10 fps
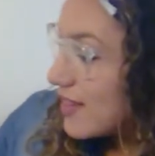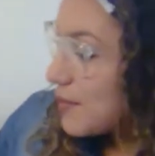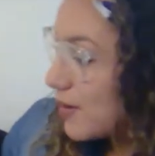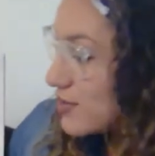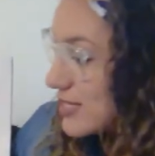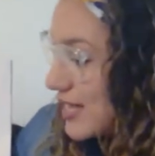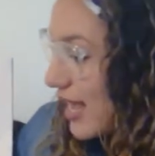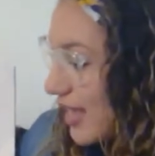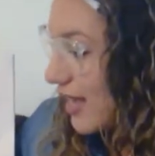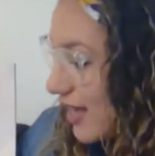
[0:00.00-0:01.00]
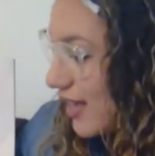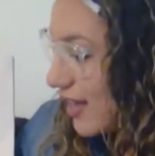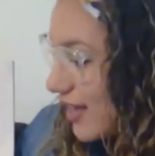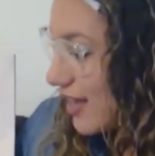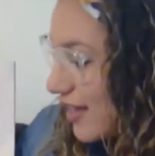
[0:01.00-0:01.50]
They both say
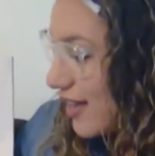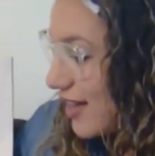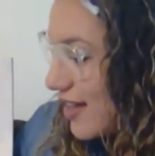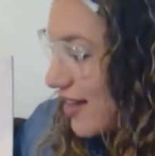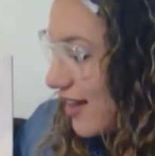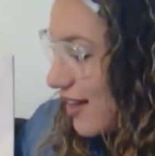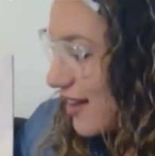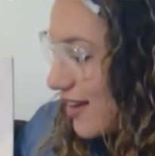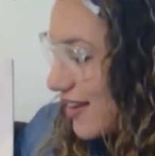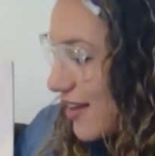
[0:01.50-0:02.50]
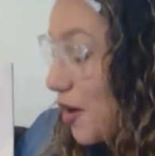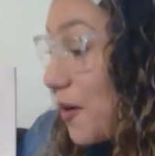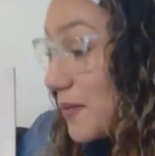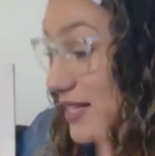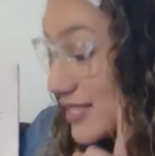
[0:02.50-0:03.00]
bug.
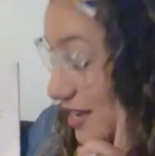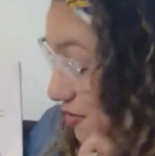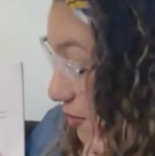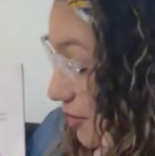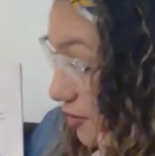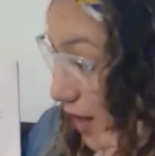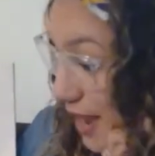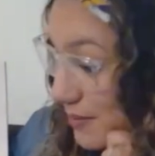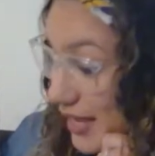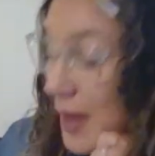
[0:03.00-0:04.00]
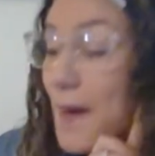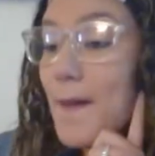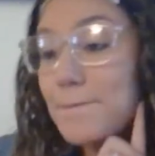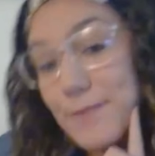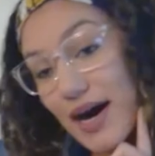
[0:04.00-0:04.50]
Oh, listen, remember
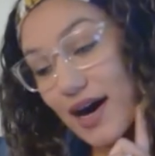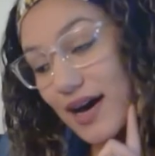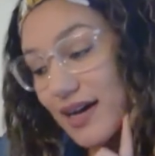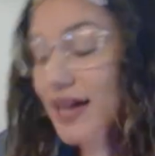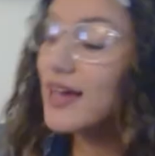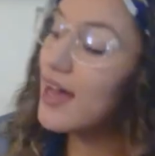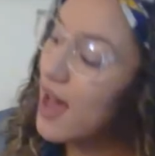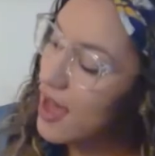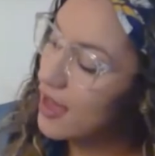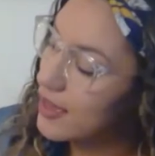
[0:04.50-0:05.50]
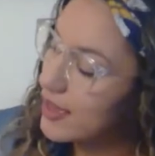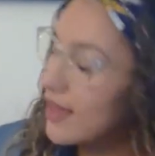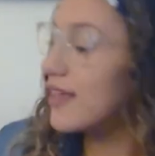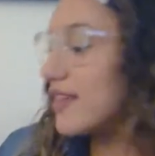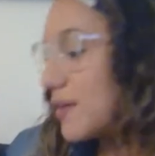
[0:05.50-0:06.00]
rhyming. Bug, hug.
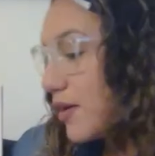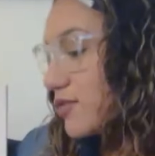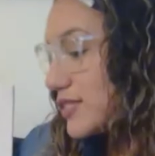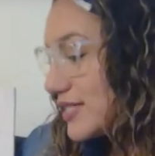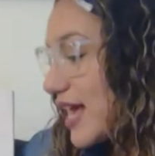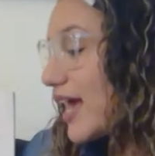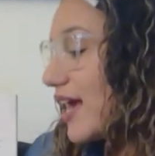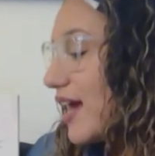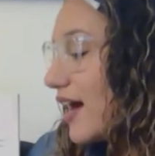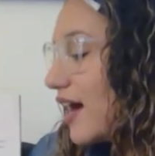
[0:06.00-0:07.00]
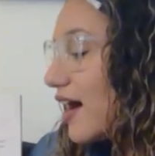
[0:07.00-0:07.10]
They both say